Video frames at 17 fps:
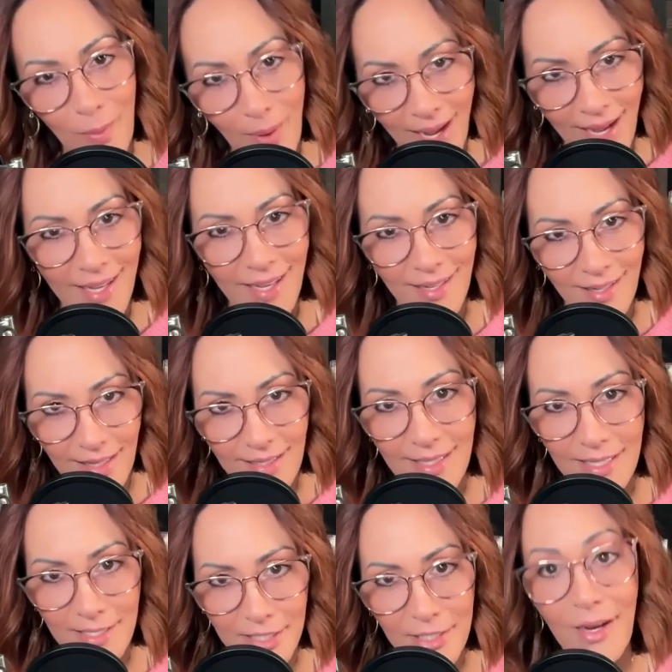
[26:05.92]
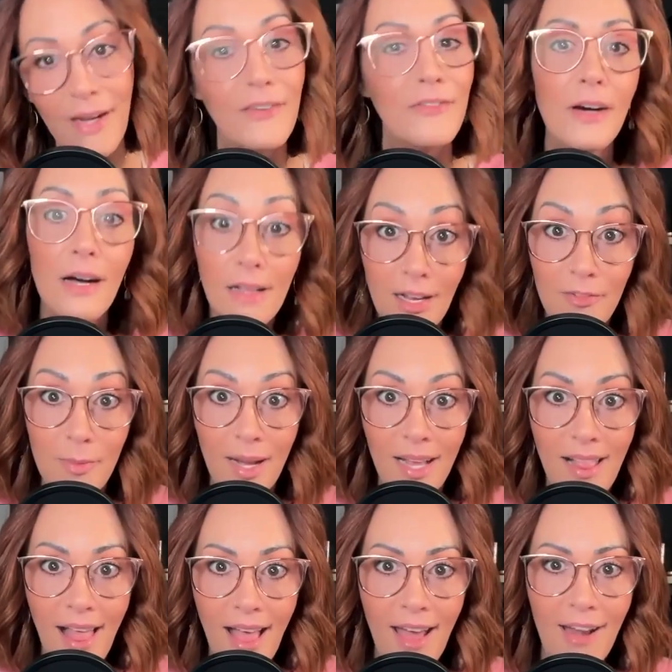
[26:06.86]
wagon, because I do. I fall off my
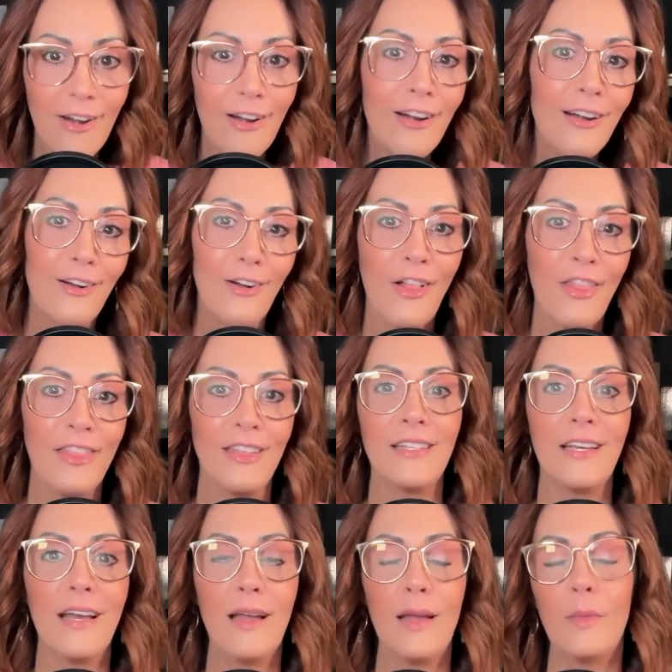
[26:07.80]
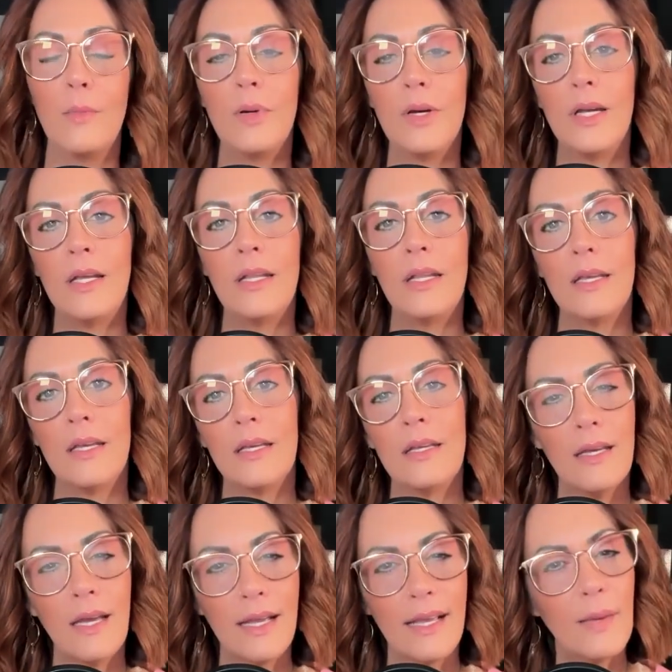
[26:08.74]
ladder all the time, but
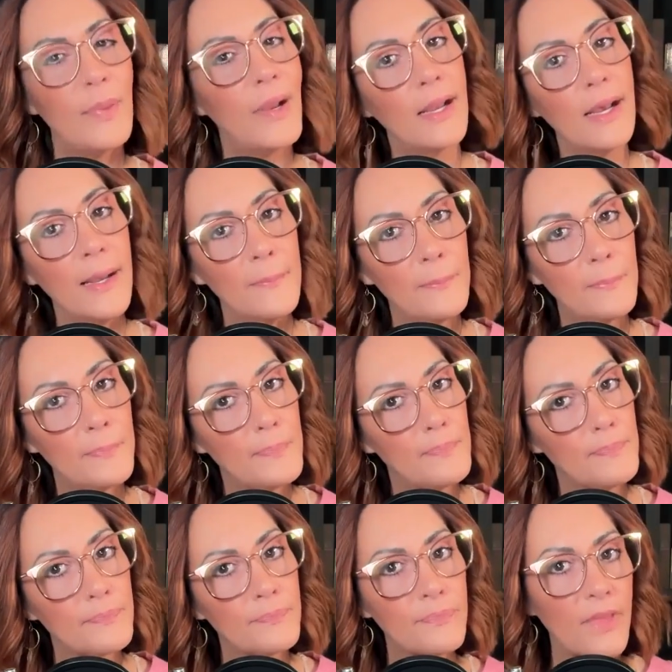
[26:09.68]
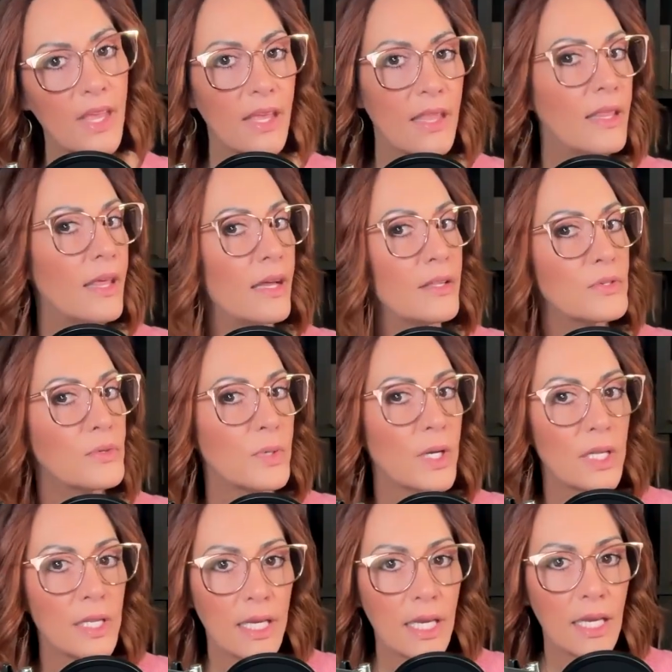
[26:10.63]
I get back up. And that's
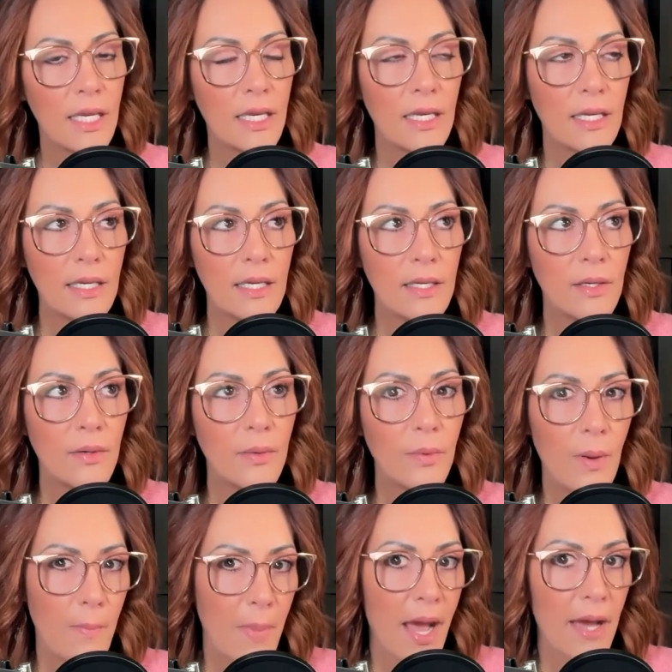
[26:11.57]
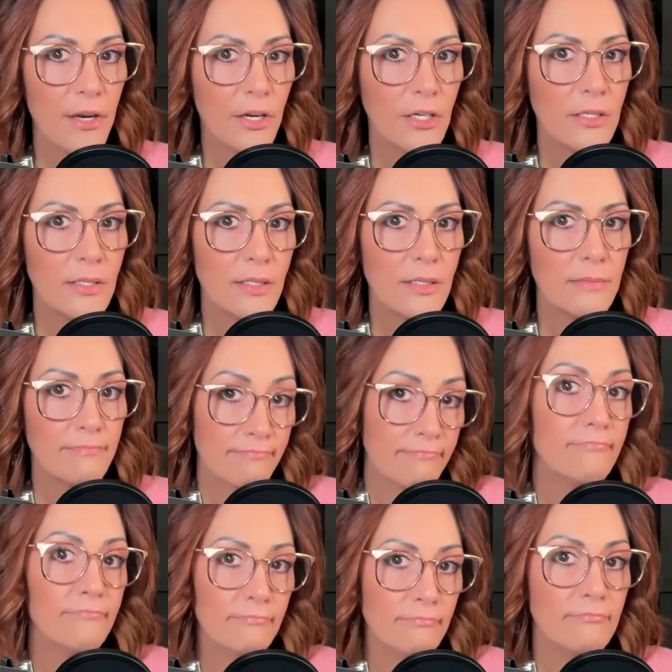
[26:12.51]
really what matters.
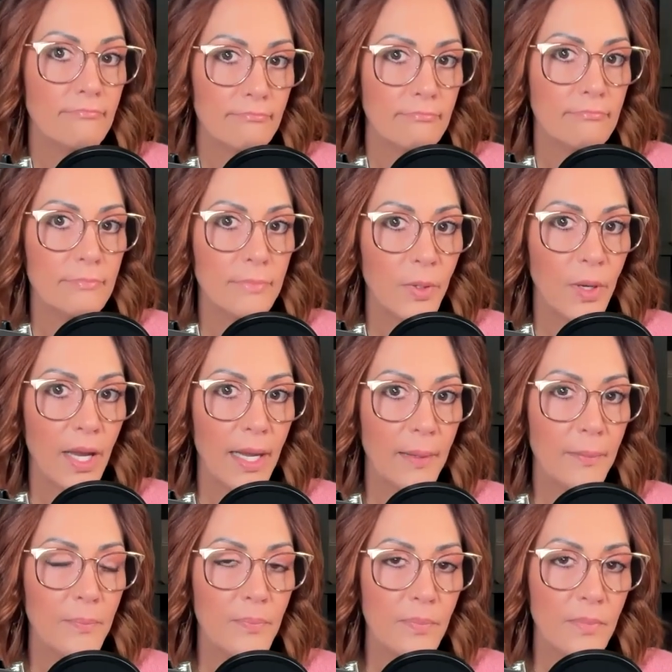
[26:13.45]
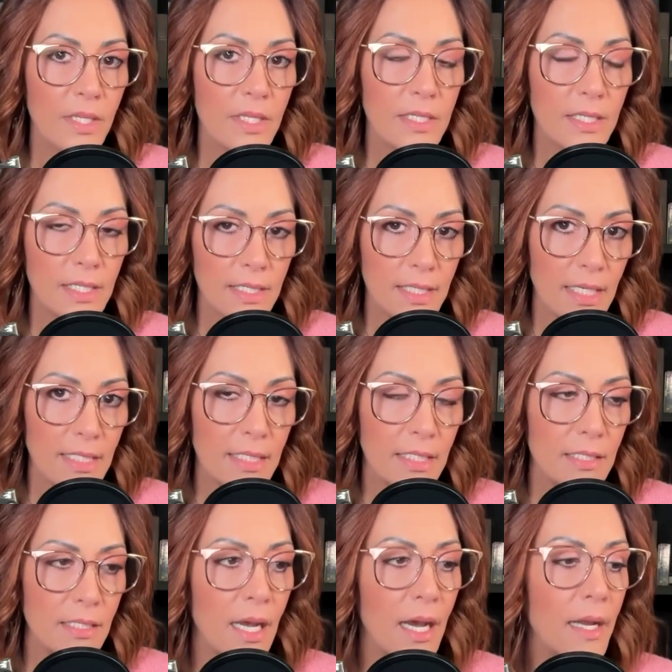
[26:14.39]
Okay. Success
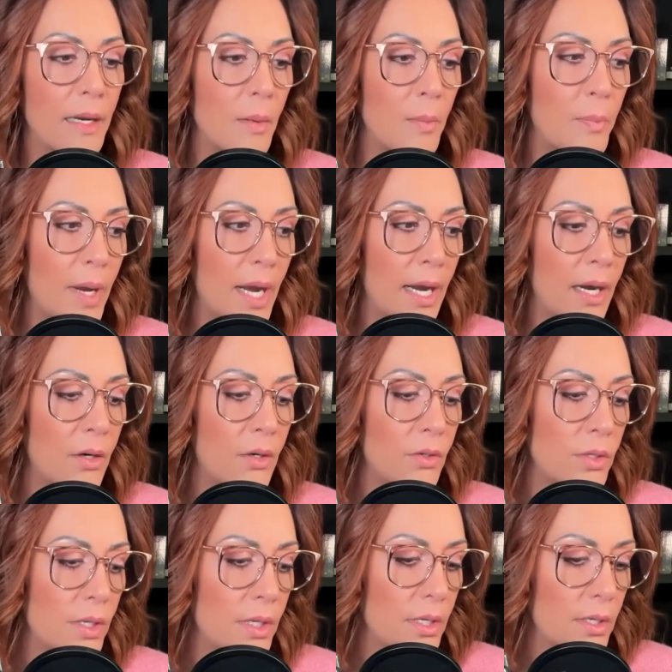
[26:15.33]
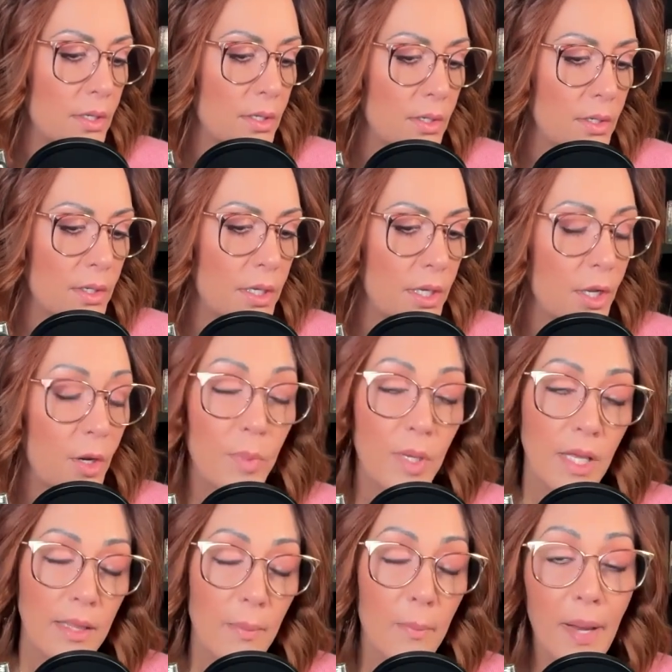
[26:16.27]
is not about,
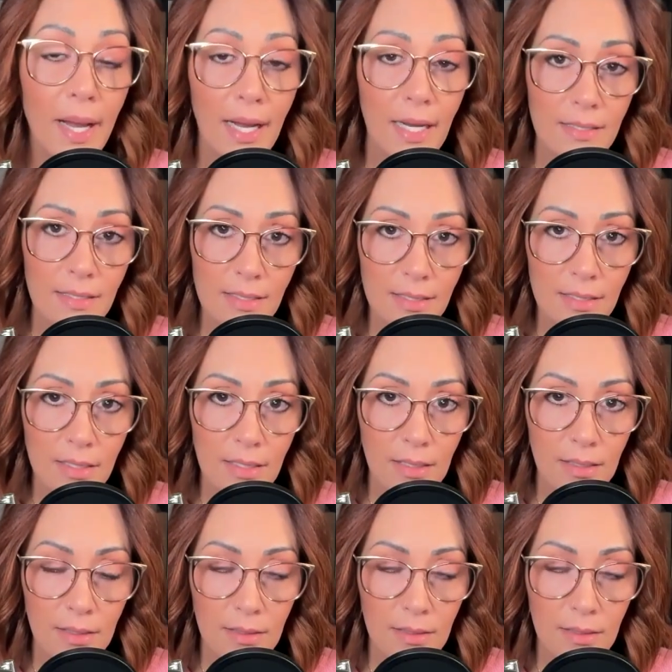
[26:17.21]
being the best